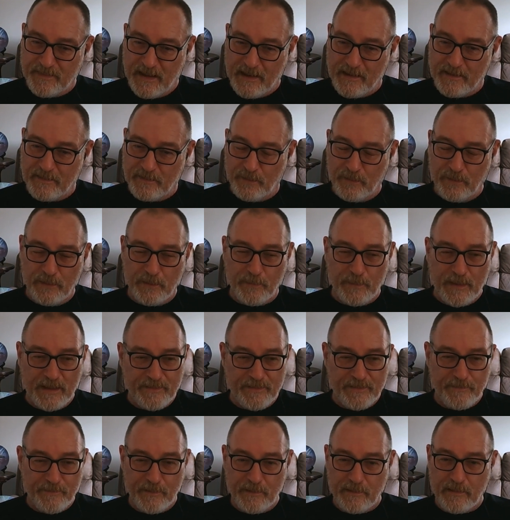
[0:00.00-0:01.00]
from that
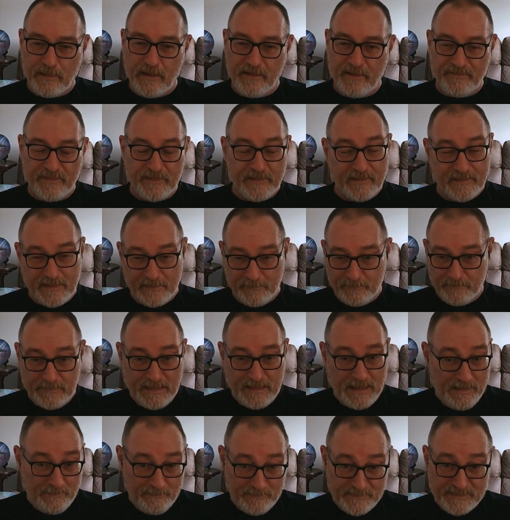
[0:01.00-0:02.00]
all the way through our life. And I
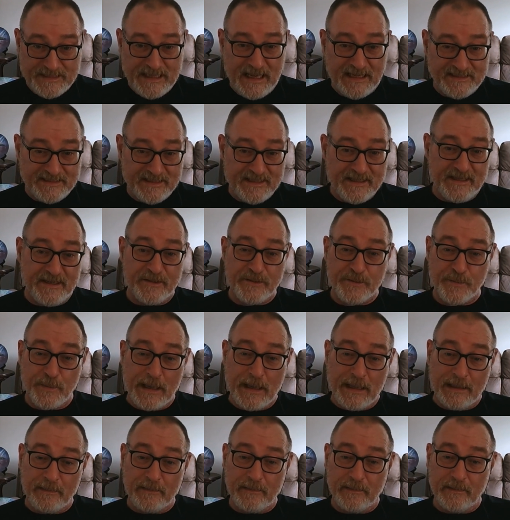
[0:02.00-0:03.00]
think Dad
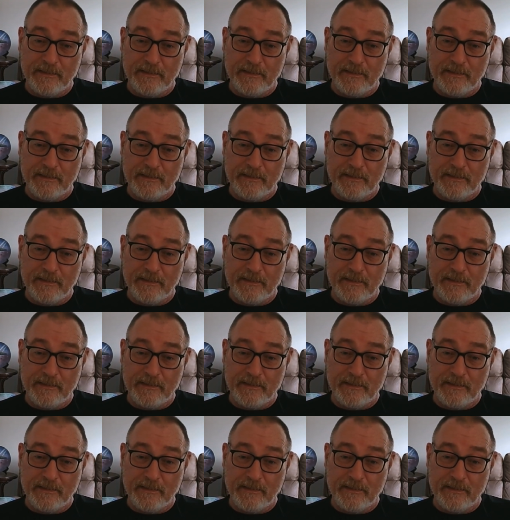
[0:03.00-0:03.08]
did as